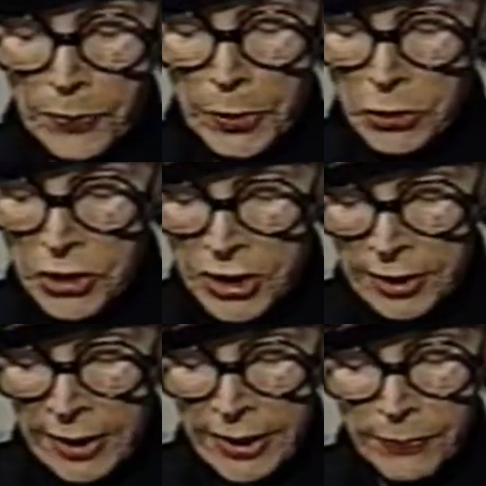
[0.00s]

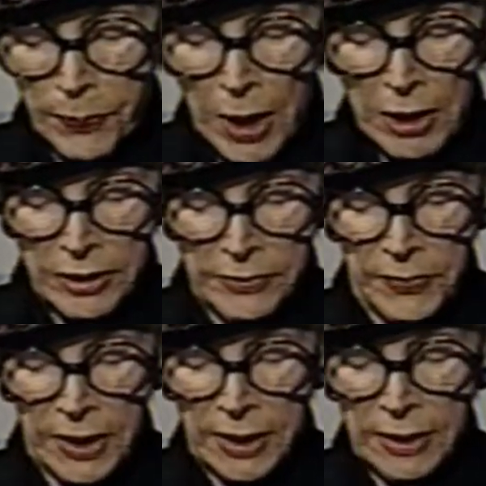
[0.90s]
personally barred
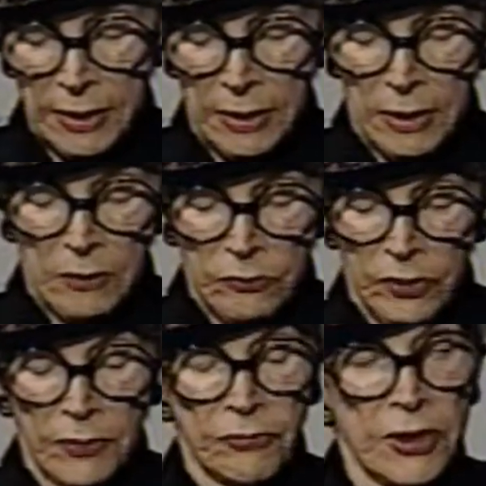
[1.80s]
me
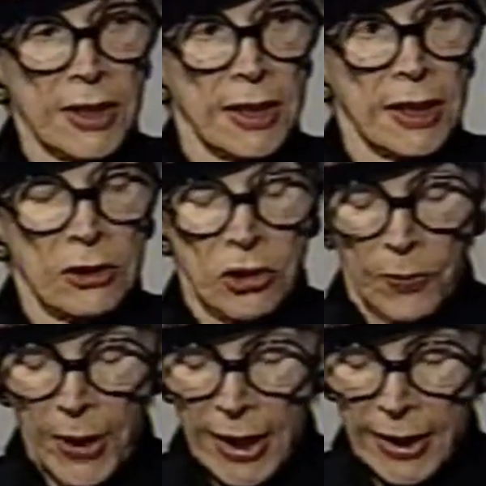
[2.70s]
from visiting
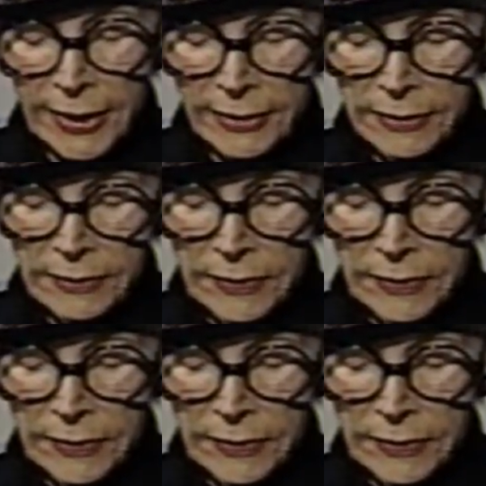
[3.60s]
Japan.